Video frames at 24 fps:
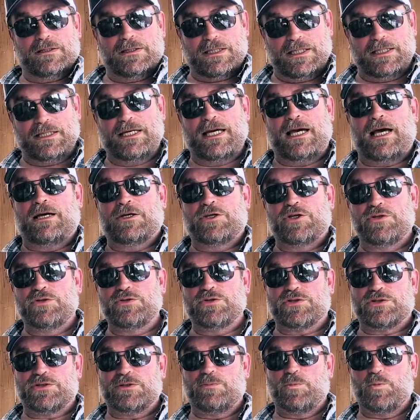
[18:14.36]
then yeah,
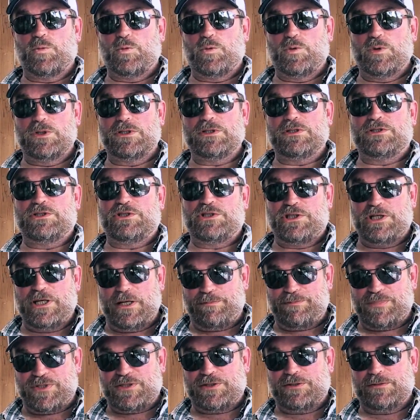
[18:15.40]
use some wood
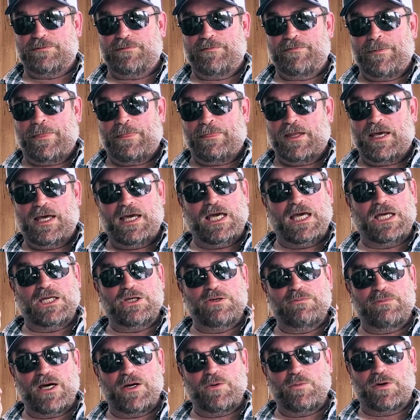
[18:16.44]
chips, and
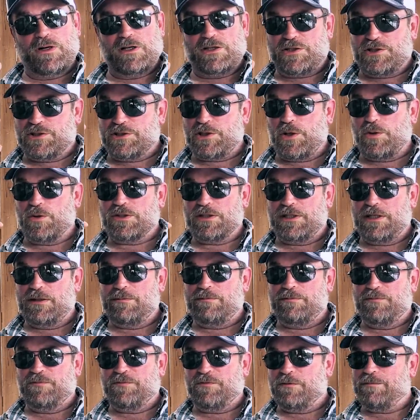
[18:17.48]
you may want to soak
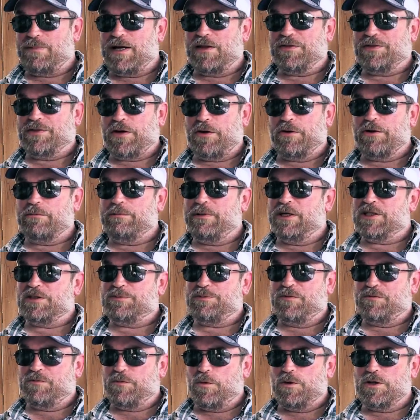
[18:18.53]
them for about 30 minutes
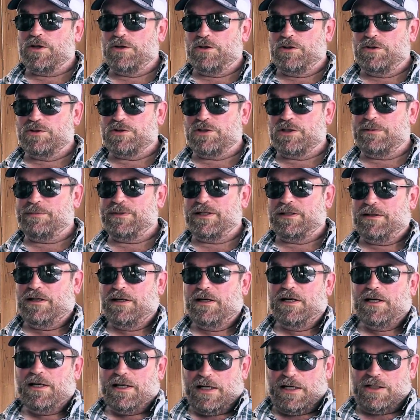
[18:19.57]
before you use them, and
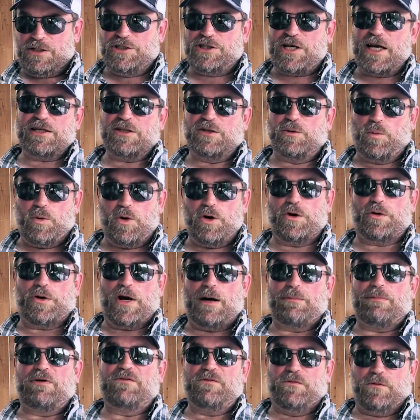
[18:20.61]
shake the water
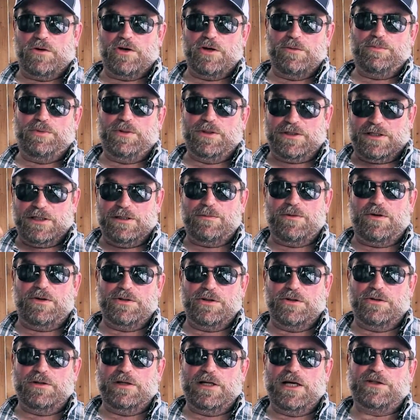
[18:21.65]
out before you put them
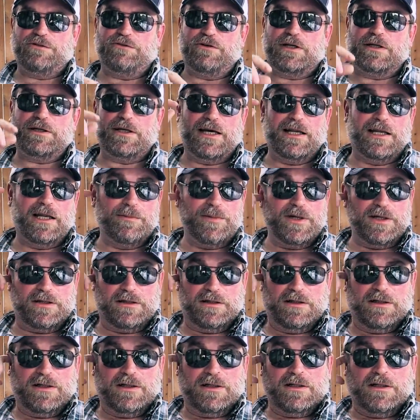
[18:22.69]
on your electric element.
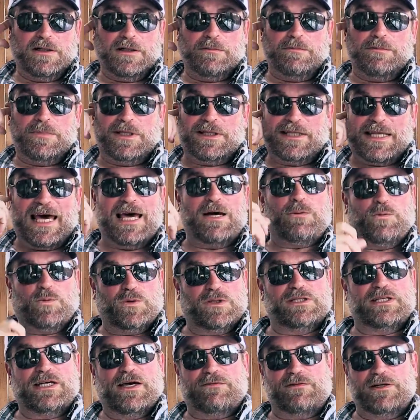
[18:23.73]
But that
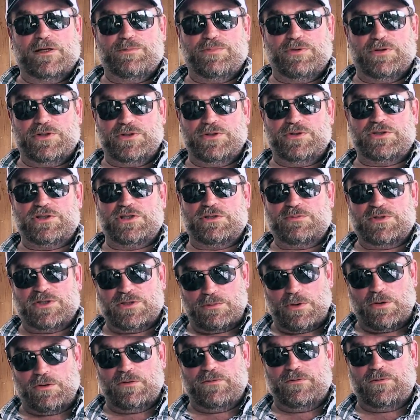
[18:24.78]
will definitely produce some
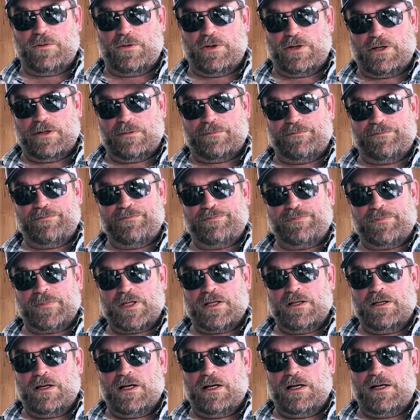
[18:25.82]
smoke for you.
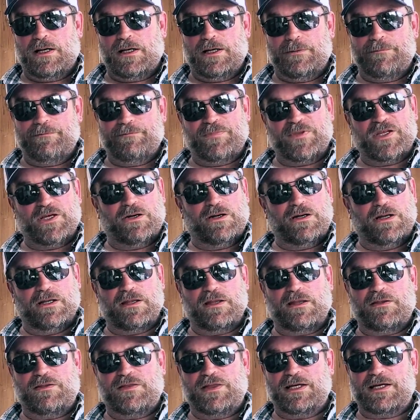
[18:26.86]
The
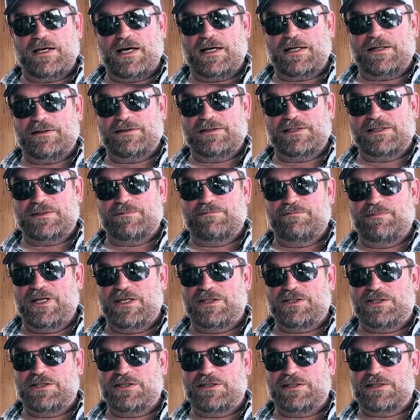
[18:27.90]
only other thing I can
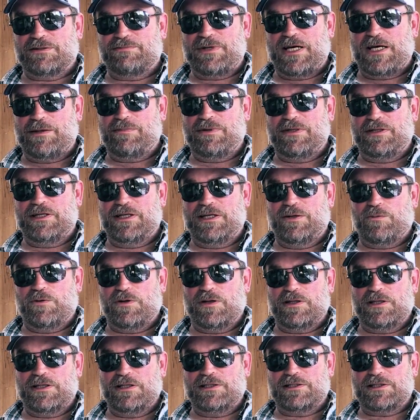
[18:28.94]
mention is maybe get one
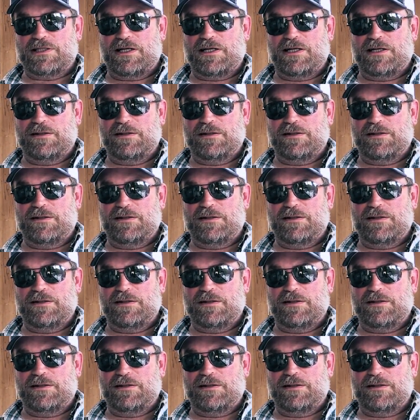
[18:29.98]
of these